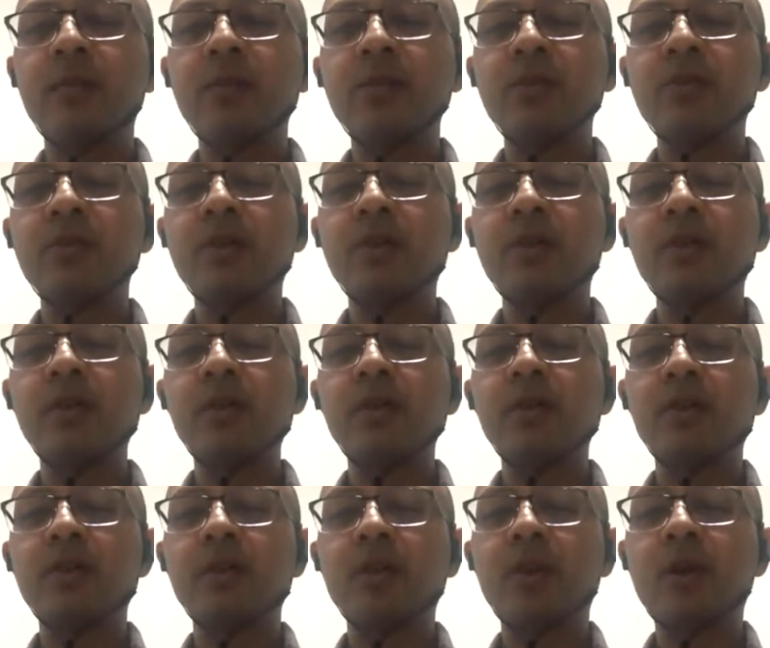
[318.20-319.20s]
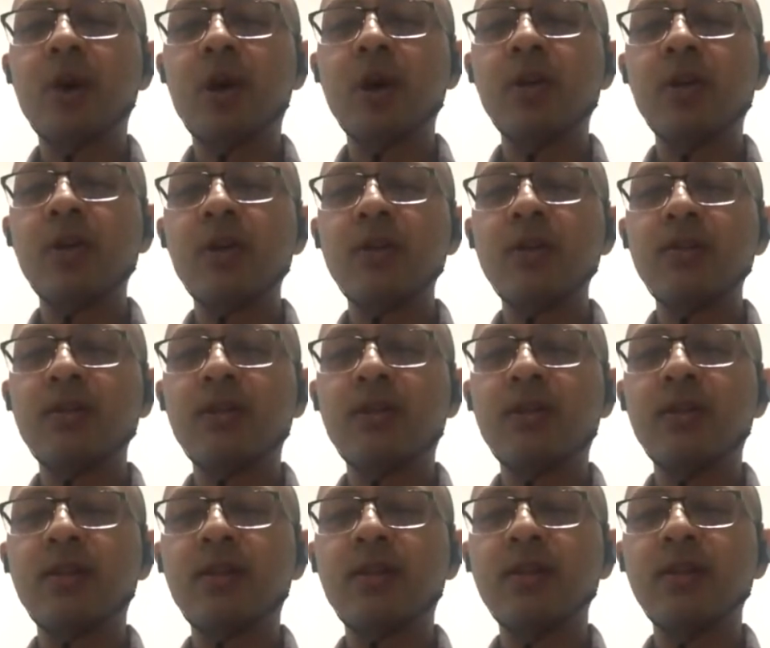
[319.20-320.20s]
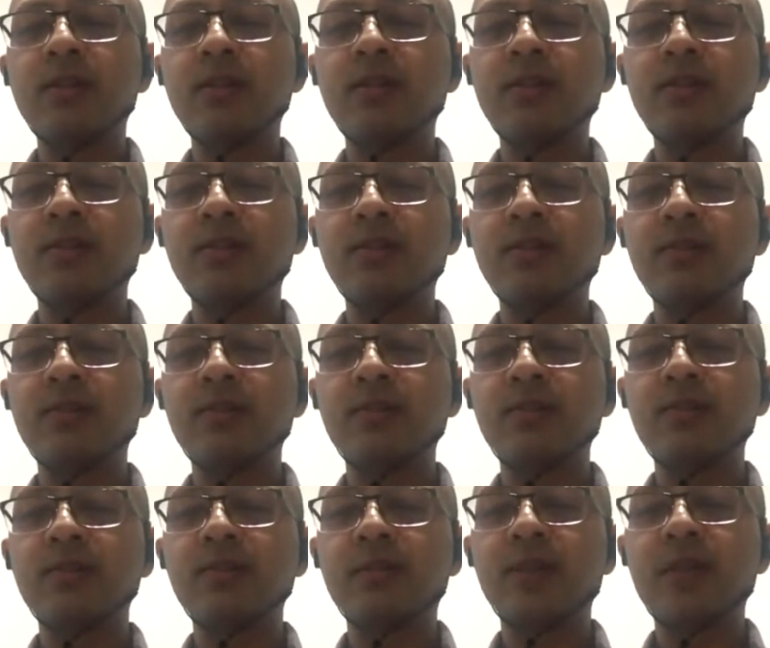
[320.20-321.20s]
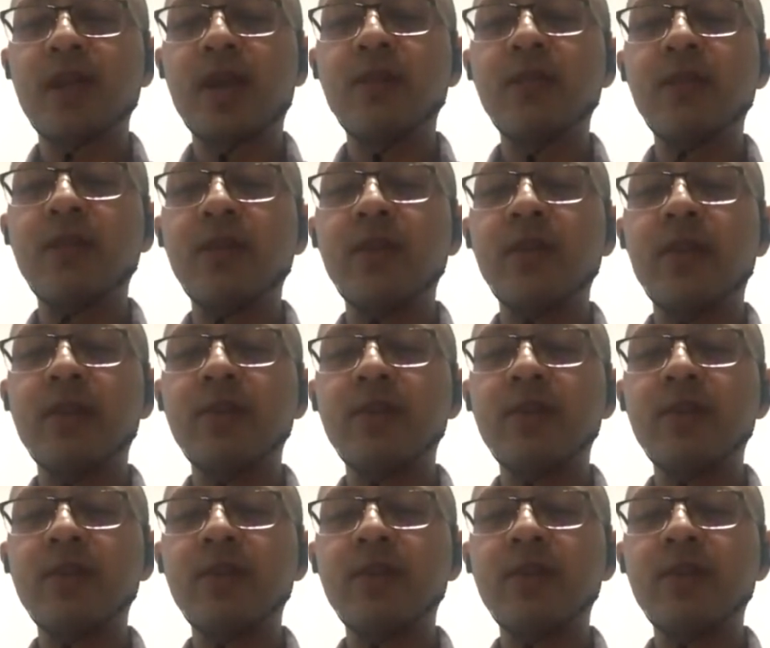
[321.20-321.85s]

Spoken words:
because they are all godless atheists and very